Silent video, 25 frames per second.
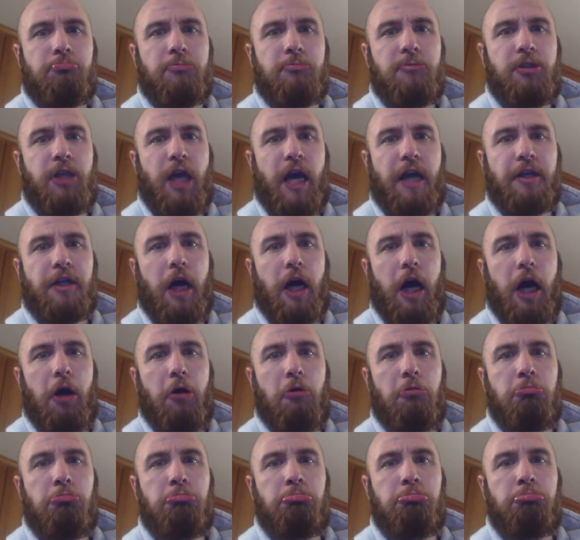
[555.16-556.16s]
Sad
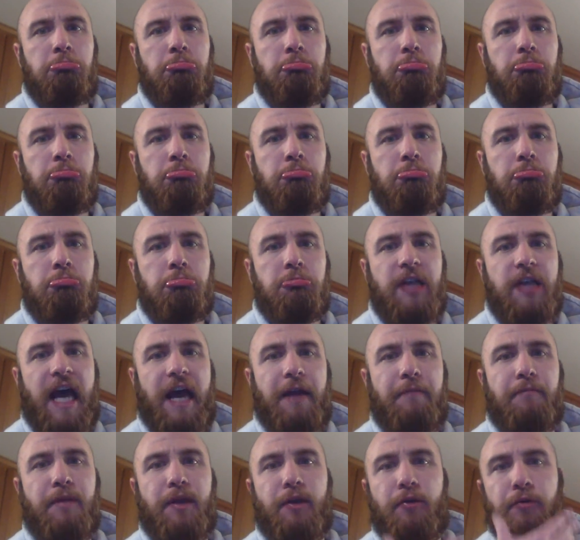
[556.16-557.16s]
Kyle.
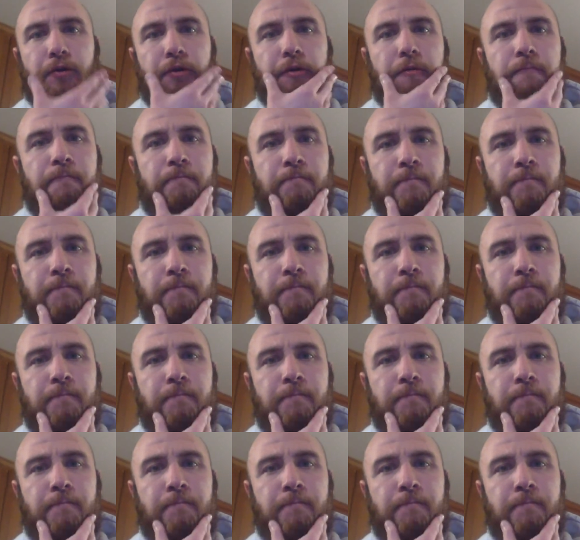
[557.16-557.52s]
Sad beard.